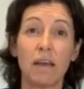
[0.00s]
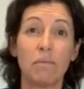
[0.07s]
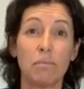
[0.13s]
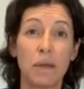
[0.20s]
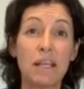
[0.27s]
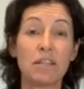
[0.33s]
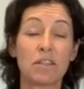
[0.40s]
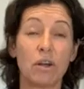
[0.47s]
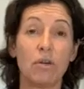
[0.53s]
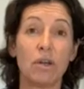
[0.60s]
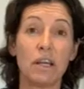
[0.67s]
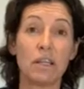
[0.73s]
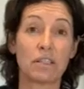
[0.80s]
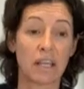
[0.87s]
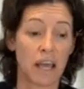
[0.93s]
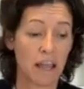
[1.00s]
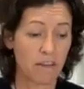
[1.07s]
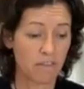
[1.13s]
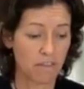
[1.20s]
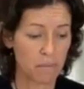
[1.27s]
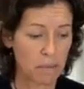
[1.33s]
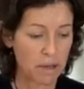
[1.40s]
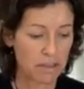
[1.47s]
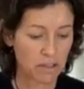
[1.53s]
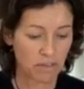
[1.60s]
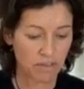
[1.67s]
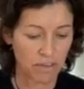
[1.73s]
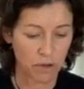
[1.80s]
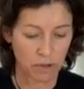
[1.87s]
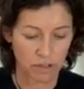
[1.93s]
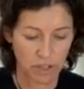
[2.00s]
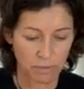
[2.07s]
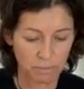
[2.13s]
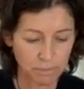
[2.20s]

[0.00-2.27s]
miso is a fermented food?